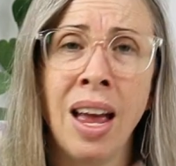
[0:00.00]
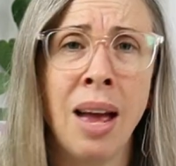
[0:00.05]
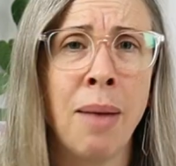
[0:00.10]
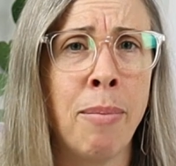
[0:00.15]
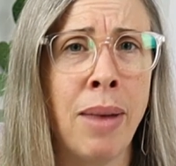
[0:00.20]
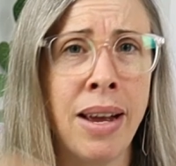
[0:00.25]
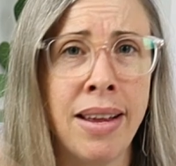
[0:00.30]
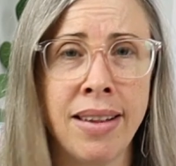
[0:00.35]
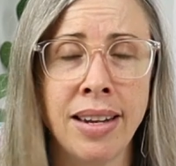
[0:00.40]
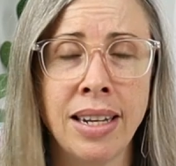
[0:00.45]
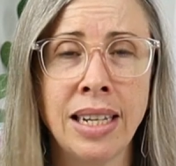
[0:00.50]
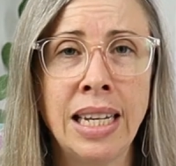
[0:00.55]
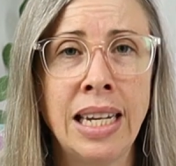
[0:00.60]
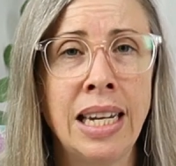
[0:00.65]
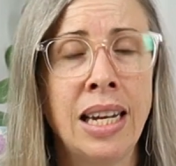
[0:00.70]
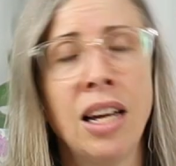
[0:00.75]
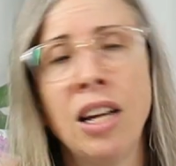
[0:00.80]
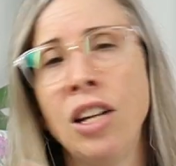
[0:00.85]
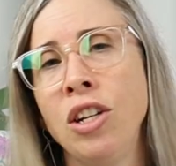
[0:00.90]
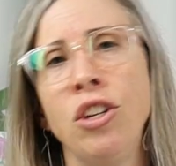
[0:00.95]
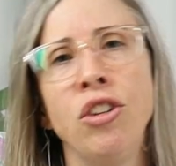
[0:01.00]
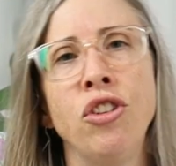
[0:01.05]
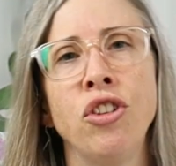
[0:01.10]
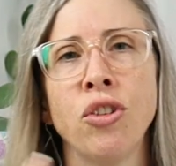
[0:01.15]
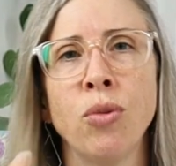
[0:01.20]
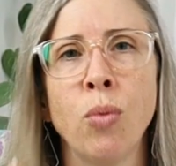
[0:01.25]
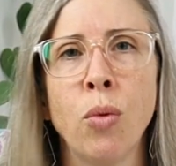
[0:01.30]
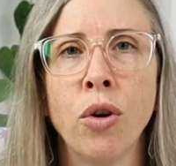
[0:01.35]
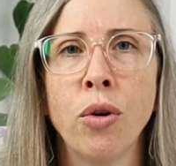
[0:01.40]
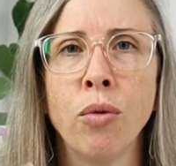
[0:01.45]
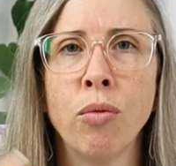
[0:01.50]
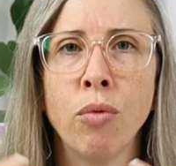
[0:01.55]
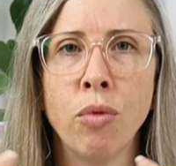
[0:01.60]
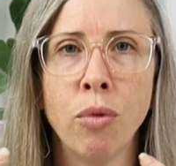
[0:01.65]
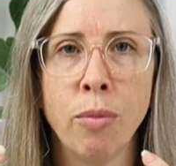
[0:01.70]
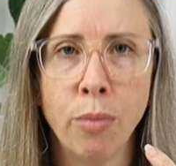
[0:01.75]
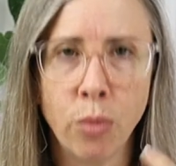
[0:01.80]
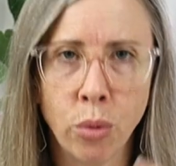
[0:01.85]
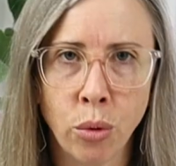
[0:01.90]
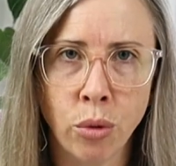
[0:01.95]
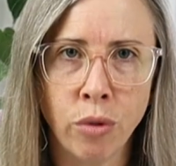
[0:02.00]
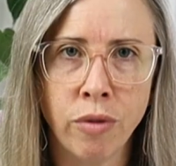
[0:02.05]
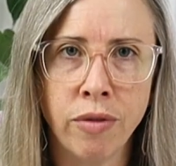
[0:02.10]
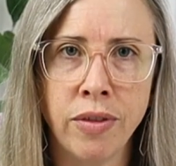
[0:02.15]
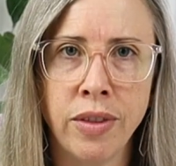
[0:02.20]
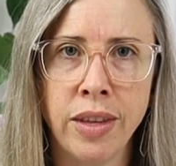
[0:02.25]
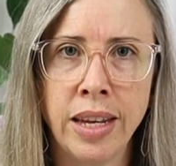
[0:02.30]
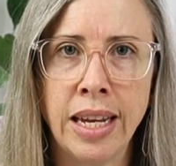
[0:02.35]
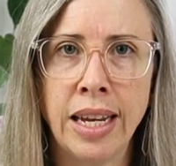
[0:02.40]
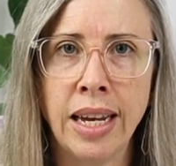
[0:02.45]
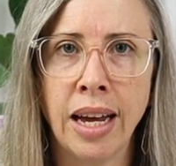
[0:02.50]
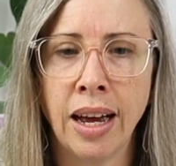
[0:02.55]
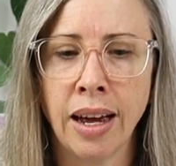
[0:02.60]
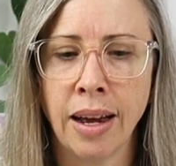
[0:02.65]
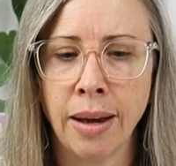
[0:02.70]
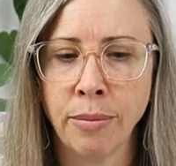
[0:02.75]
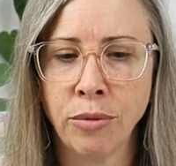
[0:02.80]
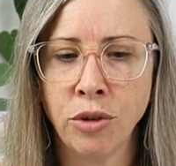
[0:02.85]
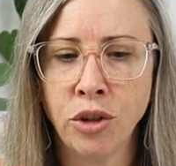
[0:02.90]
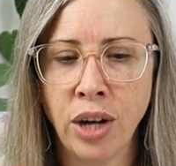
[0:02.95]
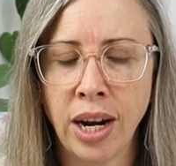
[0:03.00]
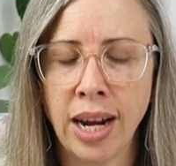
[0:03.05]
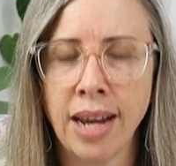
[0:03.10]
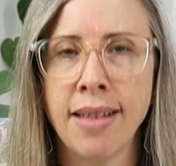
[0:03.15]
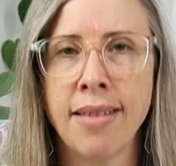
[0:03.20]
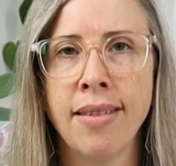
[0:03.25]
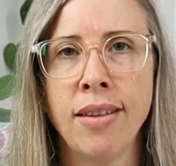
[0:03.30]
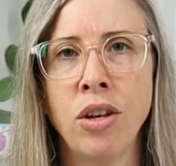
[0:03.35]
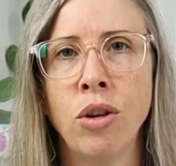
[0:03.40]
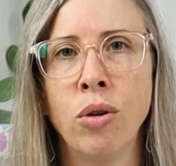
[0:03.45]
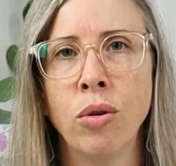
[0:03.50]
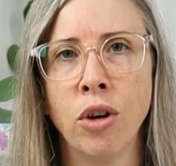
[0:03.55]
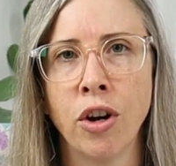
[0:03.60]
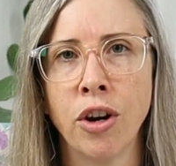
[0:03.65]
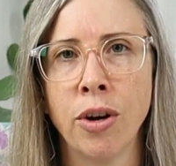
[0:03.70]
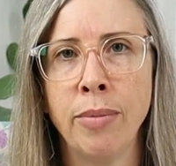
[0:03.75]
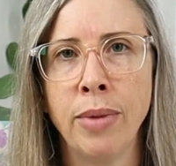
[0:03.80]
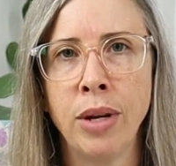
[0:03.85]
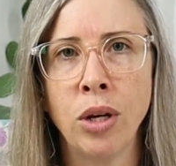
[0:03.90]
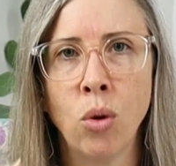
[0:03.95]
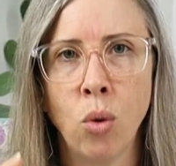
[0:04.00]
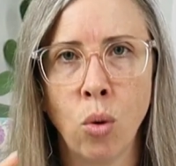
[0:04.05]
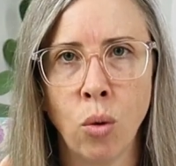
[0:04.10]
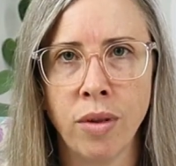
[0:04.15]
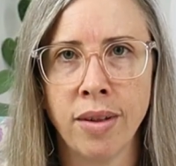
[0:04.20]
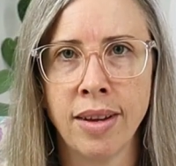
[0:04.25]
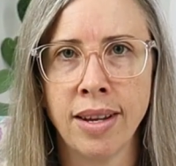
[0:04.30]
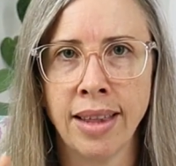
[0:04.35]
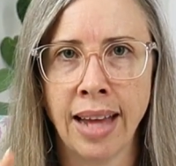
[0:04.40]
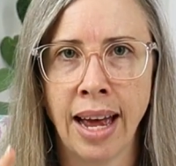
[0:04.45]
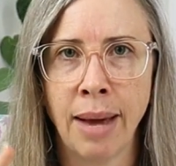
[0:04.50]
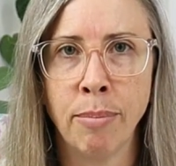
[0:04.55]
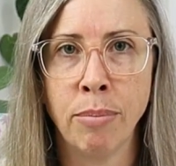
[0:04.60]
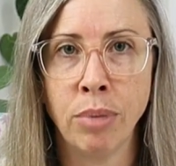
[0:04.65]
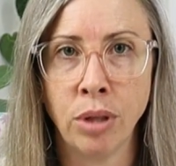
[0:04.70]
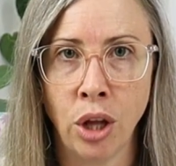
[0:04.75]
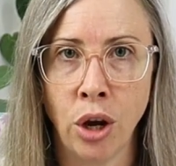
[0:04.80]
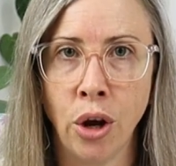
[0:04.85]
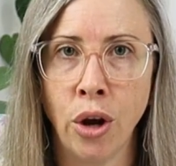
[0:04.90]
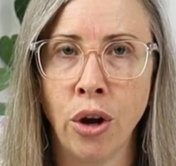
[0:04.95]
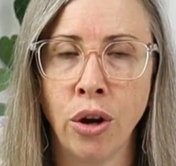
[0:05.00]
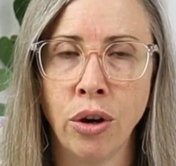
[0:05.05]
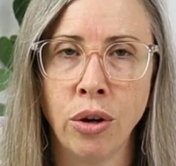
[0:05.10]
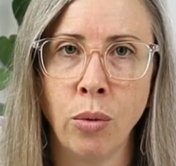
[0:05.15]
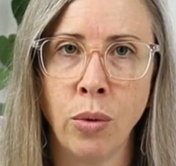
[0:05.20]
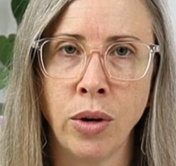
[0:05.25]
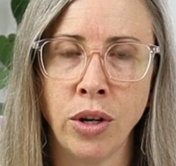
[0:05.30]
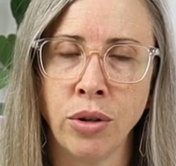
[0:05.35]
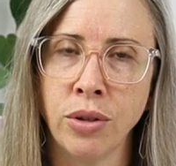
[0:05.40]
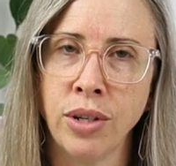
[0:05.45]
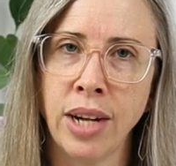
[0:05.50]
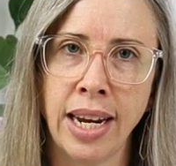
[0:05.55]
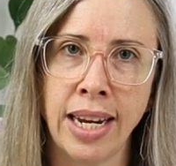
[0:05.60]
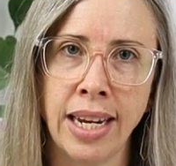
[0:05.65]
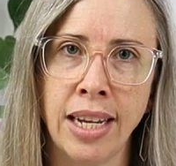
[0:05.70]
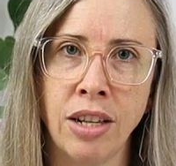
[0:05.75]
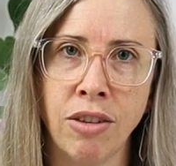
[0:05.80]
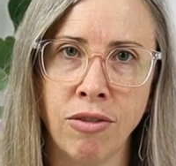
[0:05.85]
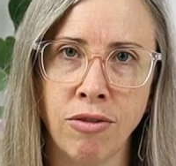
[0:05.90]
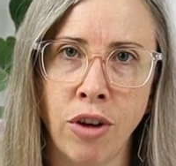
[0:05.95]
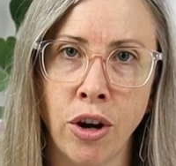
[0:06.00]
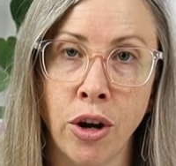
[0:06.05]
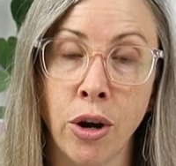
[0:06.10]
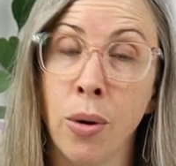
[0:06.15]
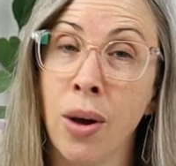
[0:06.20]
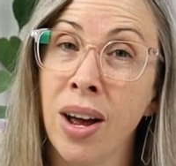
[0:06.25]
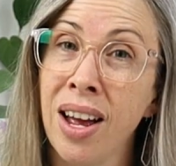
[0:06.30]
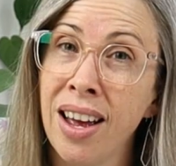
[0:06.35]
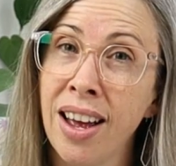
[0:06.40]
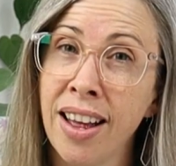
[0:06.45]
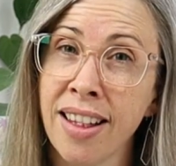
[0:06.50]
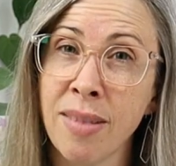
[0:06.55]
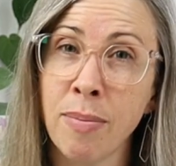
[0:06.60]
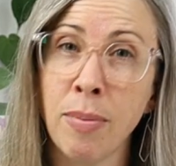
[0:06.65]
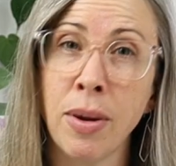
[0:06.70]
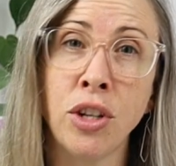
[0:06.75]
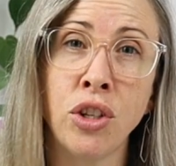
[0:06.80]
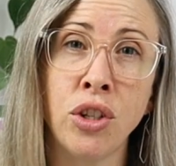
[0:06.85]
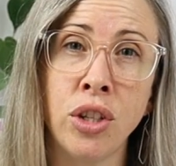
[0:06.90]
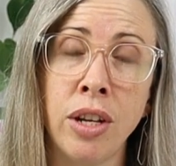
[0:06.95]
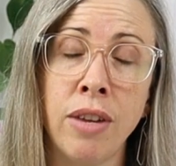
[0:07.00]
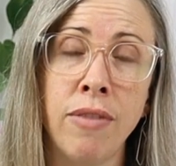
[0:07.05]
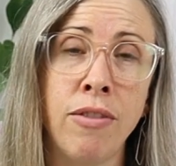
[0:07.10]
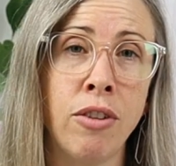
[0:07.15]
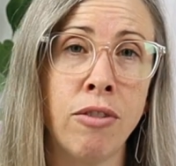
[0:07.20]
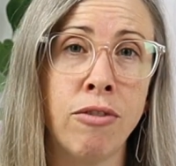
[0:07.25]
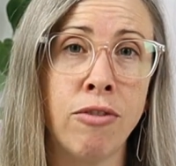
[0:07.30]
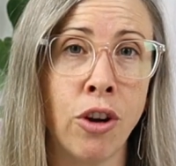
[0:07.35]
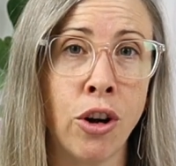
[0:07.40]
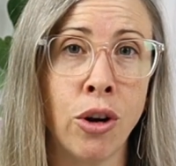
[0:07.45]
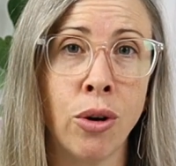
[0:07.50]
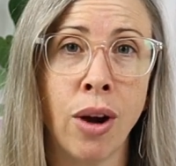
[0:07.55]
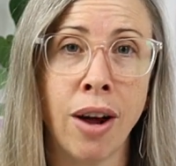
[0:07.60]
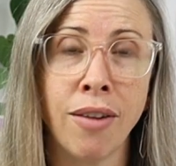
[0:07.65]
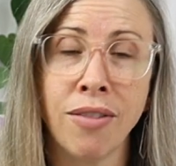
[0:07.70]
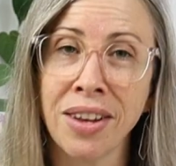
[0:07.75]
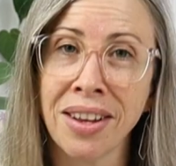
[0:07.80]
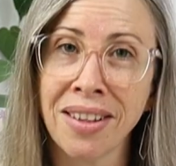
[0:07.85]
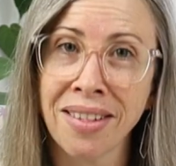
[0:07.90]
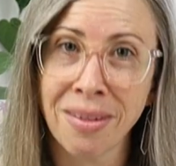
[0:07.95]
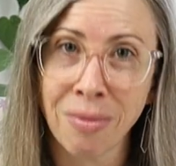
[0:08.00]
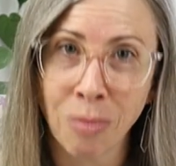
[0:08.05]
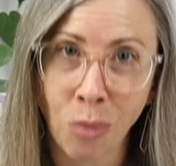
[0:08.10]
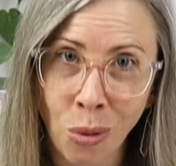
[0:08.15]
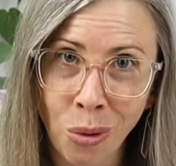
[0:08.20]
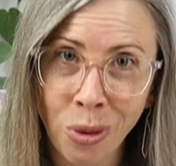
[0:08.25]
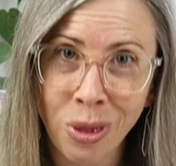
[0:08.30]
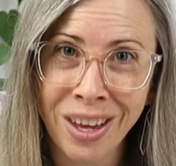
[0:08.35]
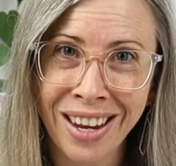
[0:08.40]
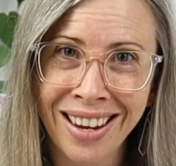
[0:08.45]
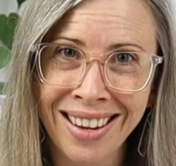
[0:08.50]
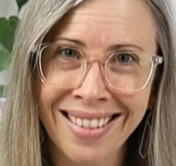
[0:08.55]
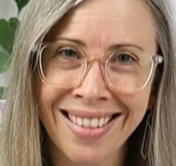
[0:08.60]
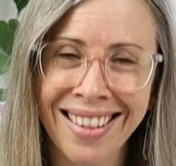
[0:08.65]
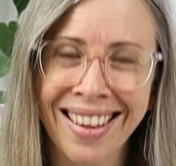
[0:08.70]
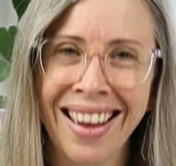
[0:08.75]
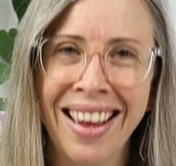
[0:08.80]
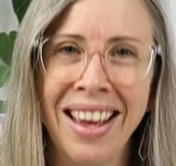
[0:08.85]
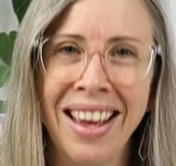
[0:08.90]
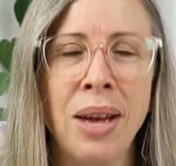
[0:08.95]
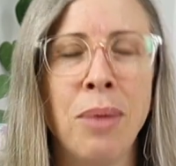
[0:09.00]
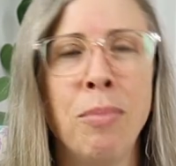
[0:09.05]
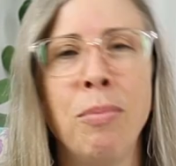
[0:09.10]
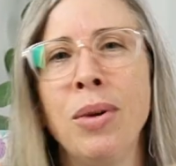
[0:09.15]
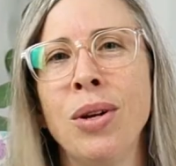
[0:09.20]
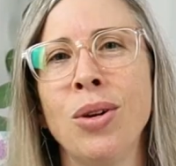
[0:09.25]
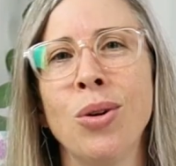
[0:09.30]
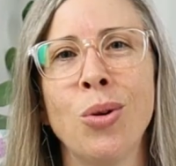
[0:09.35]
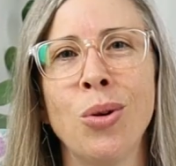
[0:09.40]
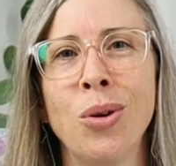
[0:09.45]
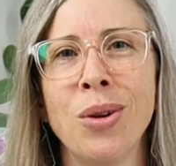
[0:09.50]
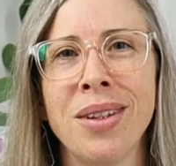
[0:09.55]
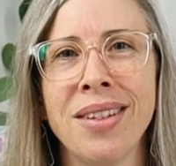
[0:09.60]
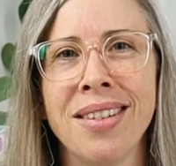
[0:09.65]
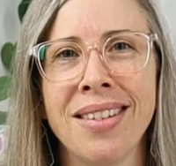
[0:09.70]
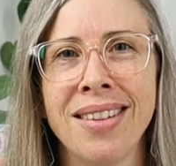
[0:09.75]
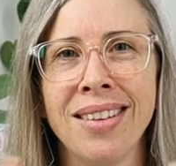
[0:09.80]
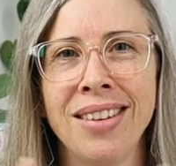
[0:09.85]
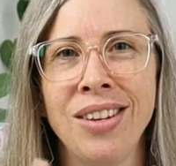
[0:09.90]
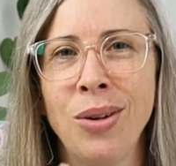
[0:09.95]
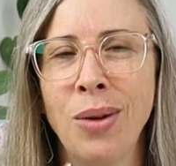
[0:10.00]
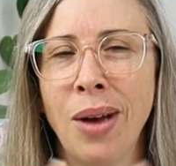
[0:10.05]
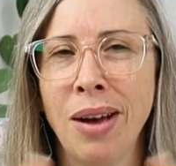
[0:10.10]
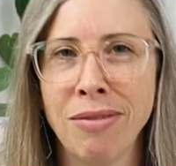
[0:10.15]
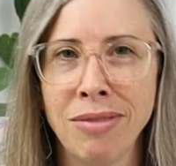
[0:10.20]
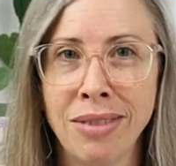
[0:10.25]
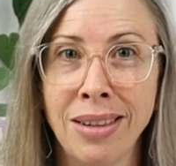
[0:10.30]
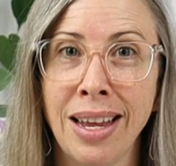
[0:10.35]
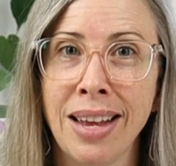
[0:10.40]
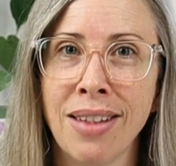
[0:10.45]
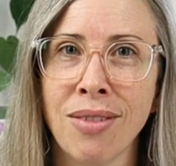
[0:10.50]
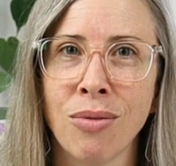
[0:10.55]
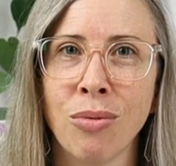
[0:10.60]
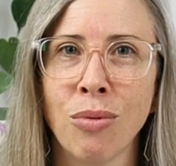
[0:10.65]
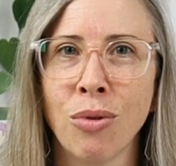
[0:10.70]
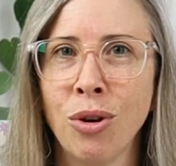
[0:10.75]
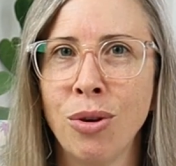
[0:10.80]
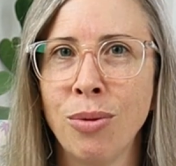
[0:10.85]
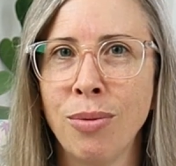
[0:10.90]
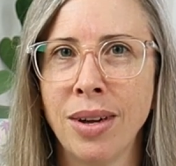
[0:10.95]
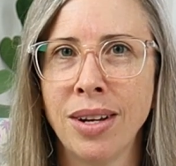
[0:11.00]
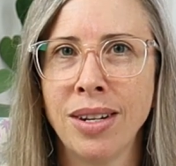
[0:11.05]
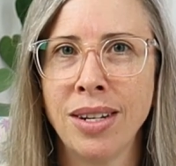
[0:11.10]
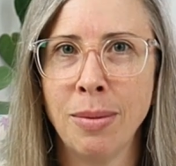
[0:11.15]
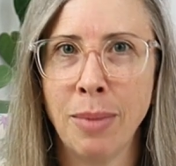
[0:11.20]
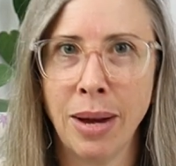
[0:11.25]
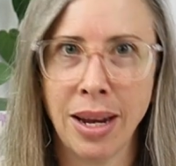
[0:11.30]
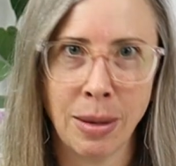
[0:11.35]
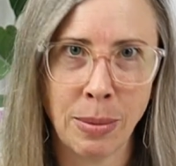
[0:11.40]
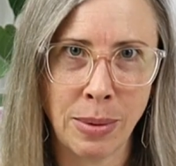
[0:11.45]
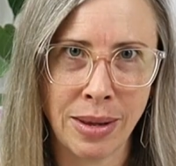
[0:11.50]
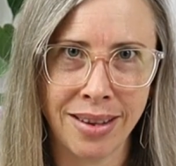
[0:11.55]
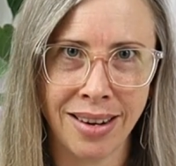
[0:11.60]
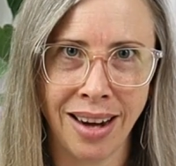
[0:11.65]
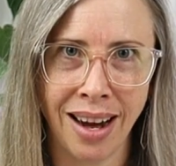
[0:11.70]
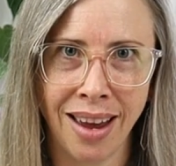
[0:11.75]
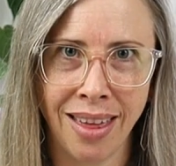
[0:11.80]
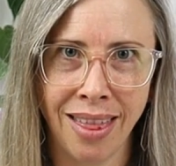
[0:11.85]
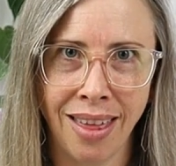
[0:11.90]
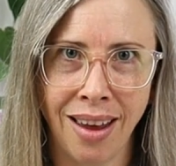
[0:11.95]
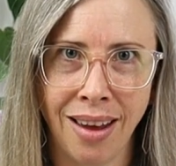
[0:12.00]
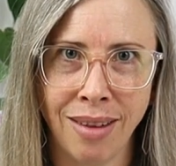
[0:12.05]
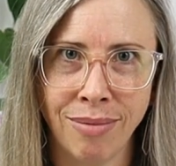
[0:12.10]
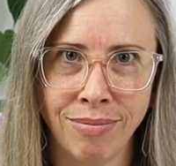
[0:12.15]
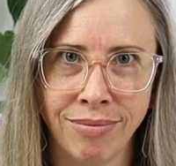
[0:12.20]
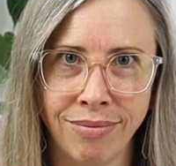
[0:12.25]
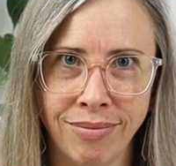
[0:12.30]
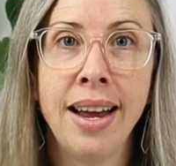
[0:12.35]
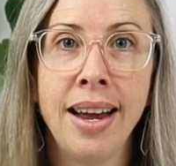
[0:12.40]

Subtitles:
Basically, you just want to remove the chance that you're going to be causing that blur when you're taking the photo, especially if you're photographing small things, because you have less room to make a mistake there.